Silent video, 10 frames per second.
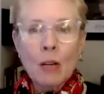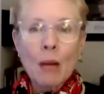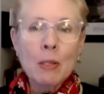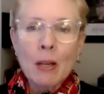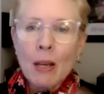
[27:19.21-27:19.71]
I was
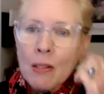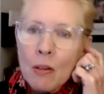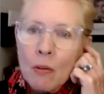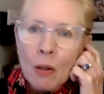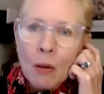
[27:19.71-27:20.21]
going to ask you
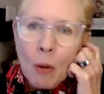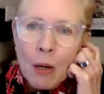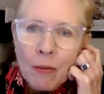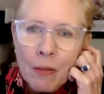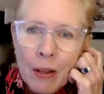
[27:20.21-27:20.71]
to
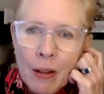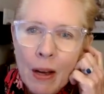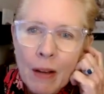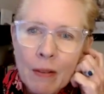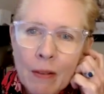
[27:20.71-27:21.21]
quantify that.
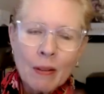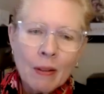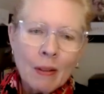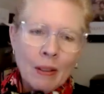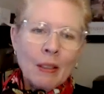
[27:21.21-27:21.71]

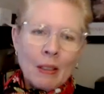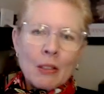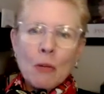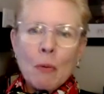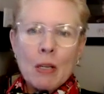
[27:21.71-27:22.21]
2 weeks.